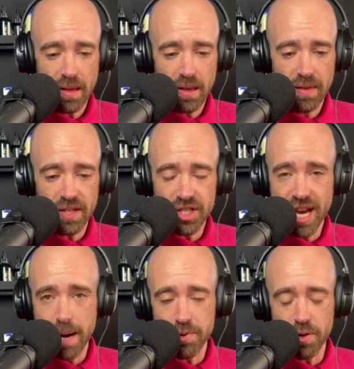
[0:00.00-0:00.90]
The
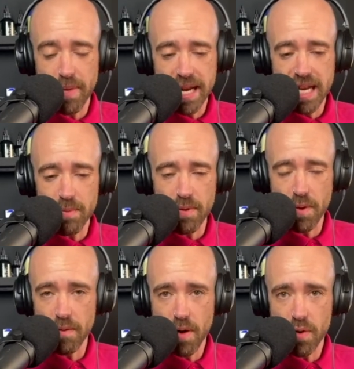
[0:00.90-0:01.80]
shapes you're making with
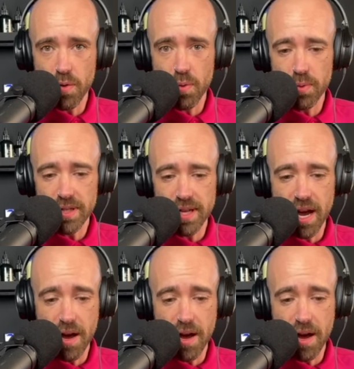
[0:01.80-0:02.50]
your vocals,